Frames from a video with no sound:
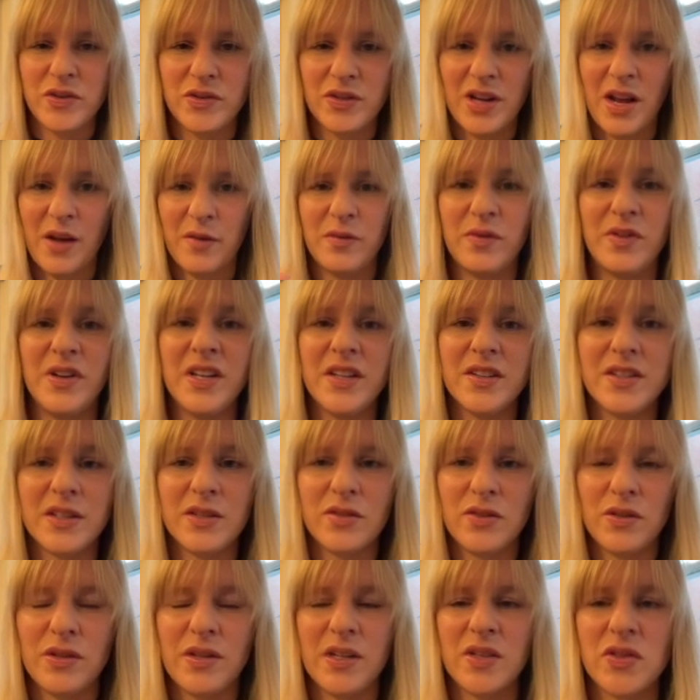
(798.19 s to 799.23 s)
So that feeds
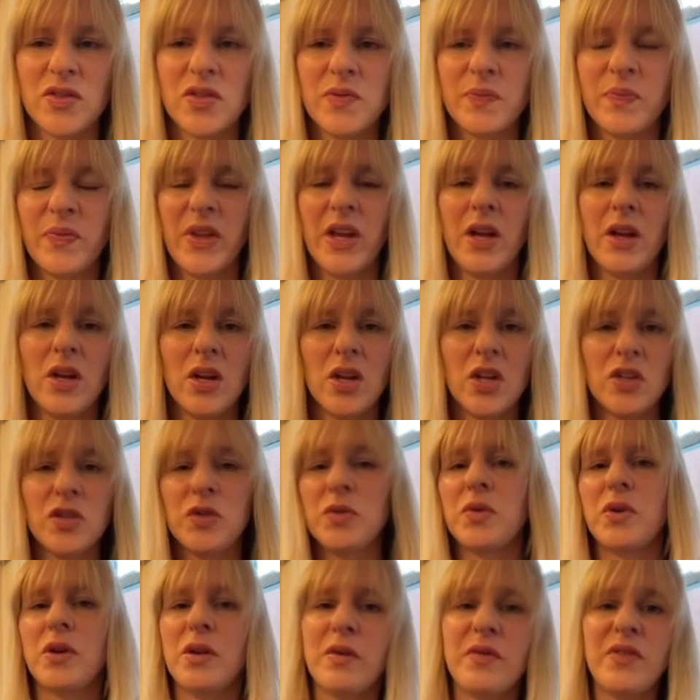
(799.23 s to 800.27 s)
into this.
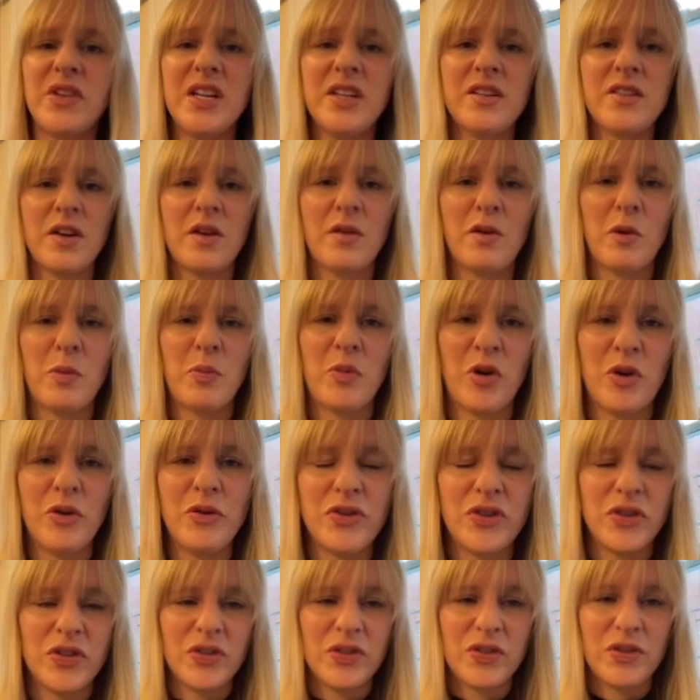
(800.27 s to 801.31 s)
So all of these are
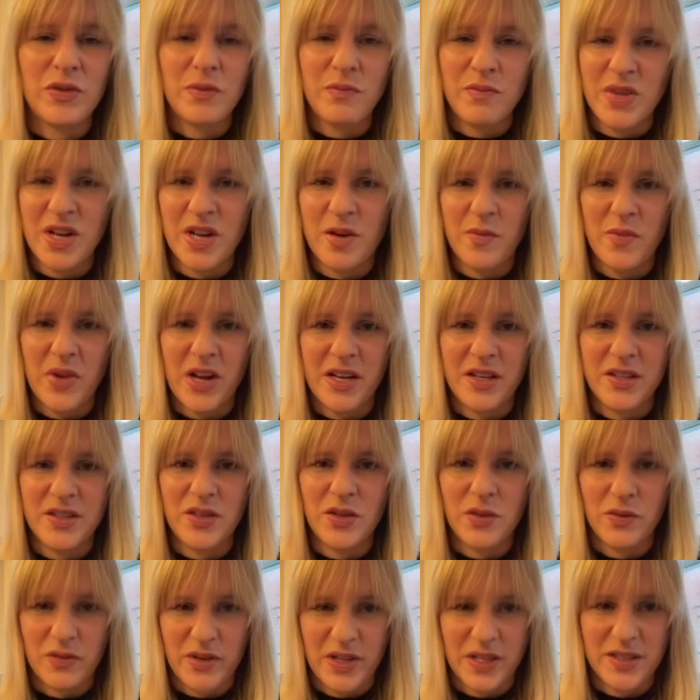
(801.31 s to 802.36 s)
approaches to minimize
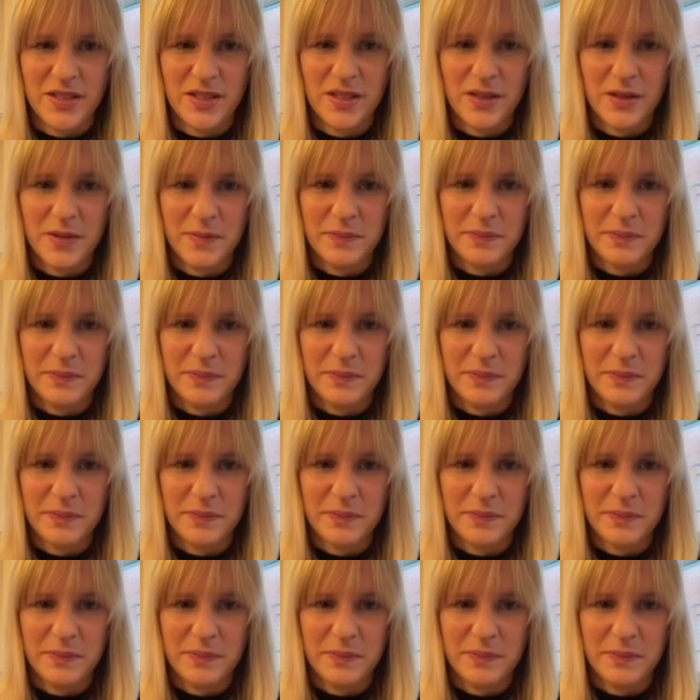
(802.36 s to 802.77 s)
your risk.